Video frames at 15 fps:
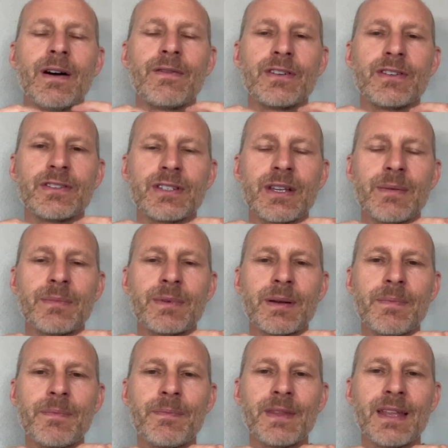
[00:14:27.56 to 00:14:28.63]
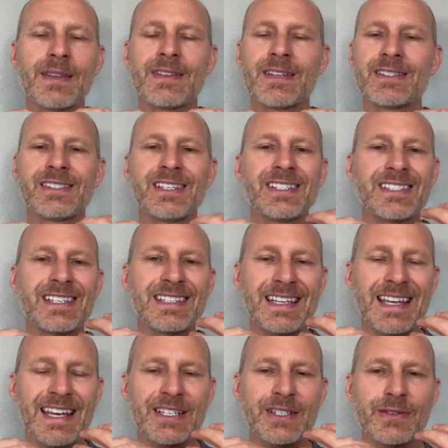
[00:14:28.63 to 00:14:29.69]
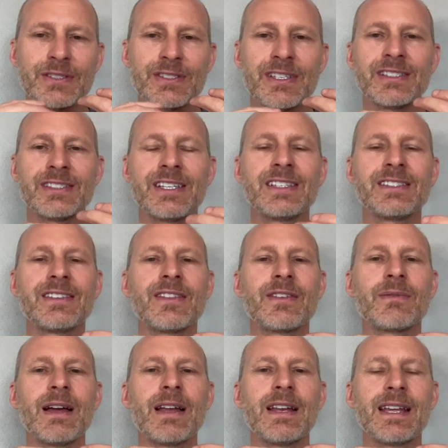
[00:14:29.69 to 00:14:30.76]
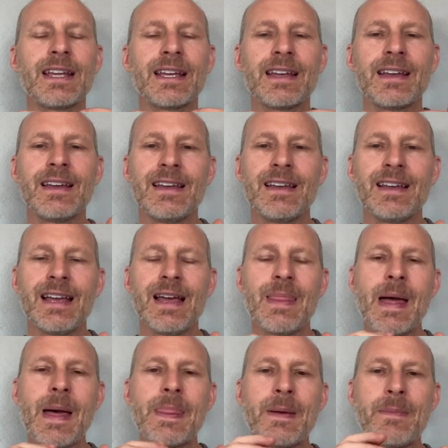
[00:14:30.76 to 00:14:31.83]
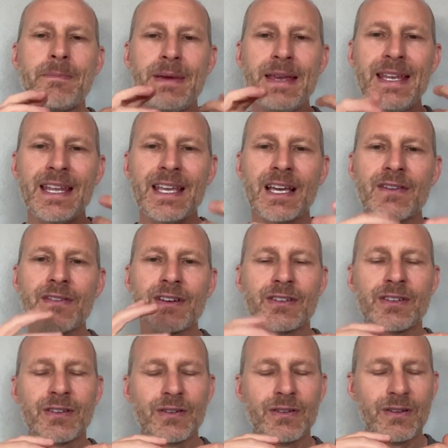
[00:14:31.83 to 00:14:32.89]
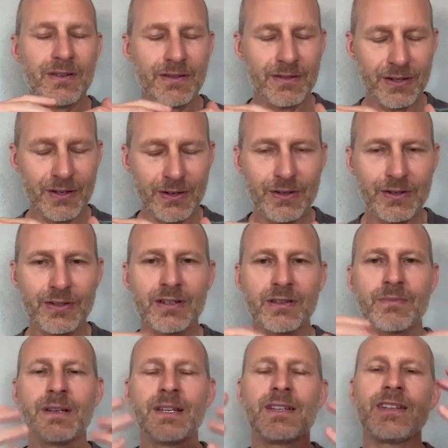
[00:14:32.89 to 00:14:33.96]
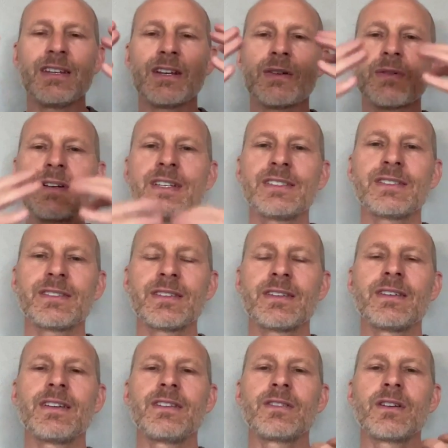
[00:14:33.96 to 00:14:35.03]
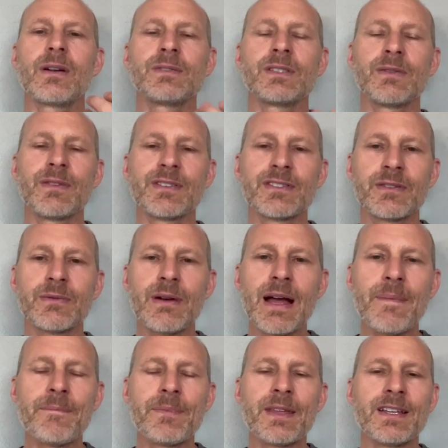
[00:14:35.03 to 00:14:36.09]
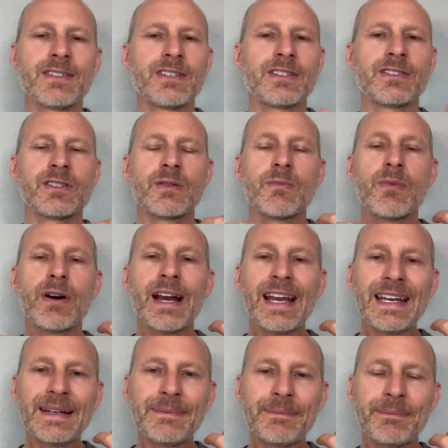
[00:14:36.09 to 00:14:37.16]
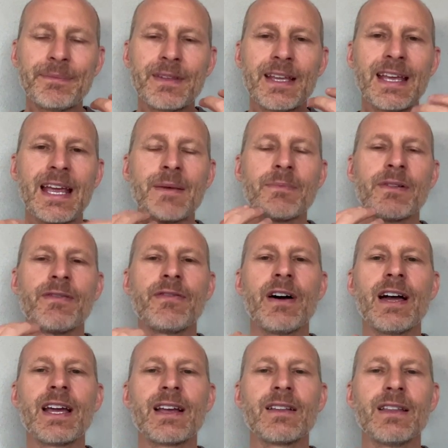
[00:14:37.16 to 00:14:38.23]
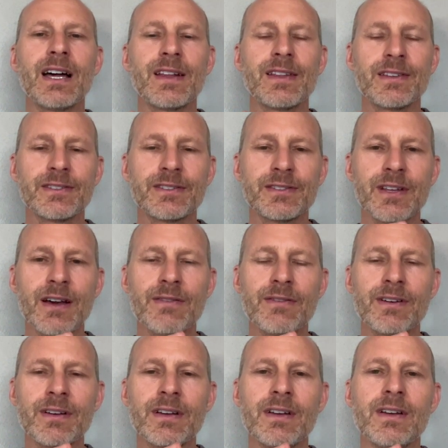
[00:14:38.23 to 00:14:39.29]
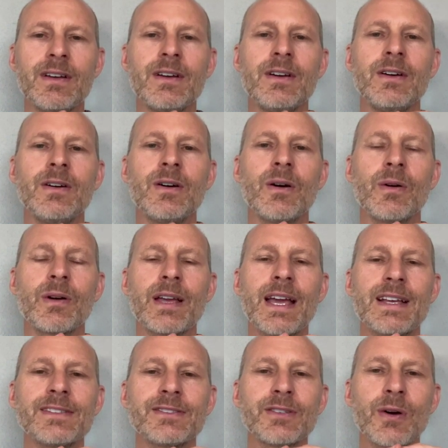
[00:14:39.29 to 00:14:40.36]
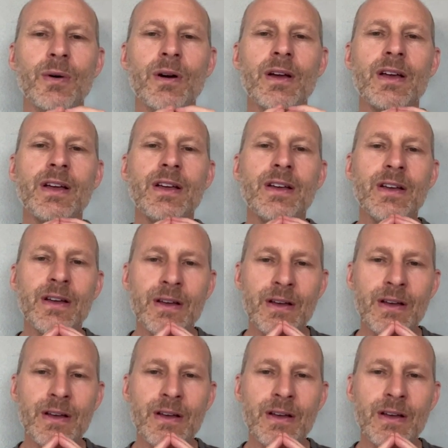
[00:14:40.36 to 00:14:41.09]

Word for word: of your symptom, that this isn't dangerous, this isn't threatening, and that the meaning of it to, to you should be decreased in terms of its threat. It's just your brain amplifying a lot of this stuff. Okay, so